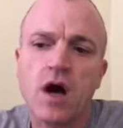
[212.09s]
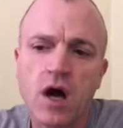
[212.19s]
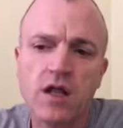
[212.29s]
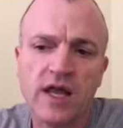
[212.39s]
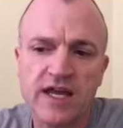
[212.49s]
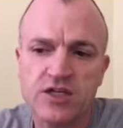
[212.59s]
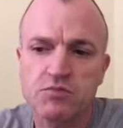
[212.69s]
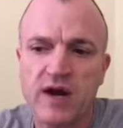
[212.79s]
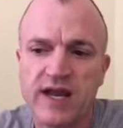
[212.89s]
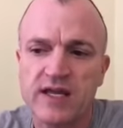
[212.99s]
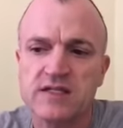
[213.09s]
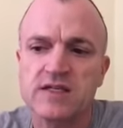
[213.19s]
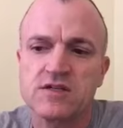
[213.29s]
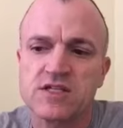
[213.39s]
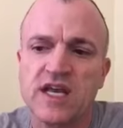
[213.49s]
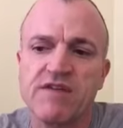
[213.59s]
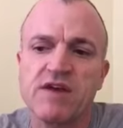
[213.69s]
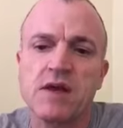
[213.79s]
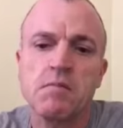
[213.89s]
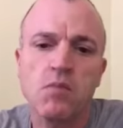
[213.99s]
all age brackets that are
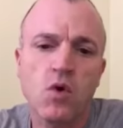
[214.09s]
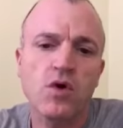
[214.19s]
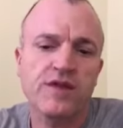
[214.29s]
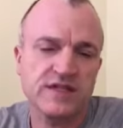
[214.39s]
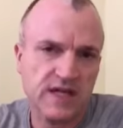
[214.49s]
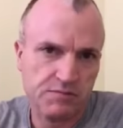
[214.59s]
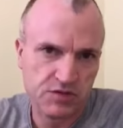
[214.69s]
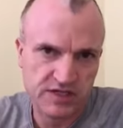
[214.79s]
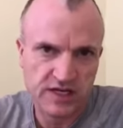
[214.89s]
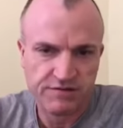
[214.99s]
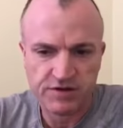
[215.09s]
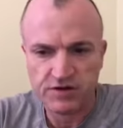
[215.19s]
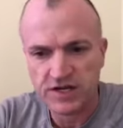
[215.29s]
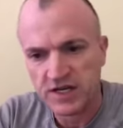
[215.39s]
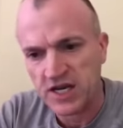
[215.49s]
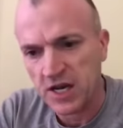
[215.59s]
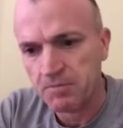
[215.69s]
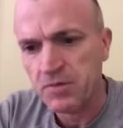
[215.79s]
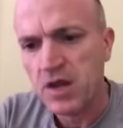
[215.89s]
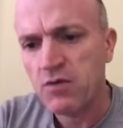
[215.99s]
saving more than 10% of their
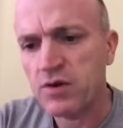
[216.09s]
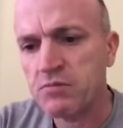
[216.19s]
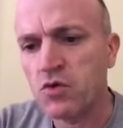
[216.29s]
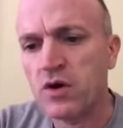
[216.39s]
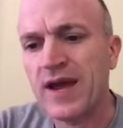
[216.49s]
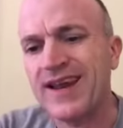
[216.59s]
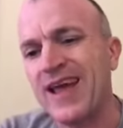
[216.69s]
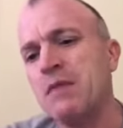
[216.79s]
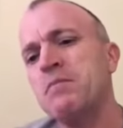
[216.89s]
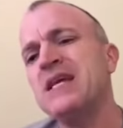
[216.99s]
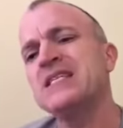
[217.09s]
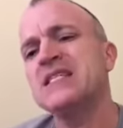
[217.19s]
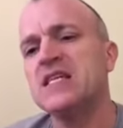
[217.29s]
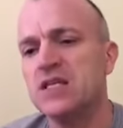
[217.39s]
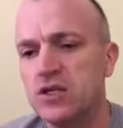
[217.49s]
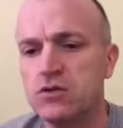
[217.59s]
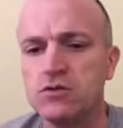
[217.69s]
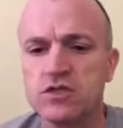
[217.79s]
income. Read more at NBCnews.com.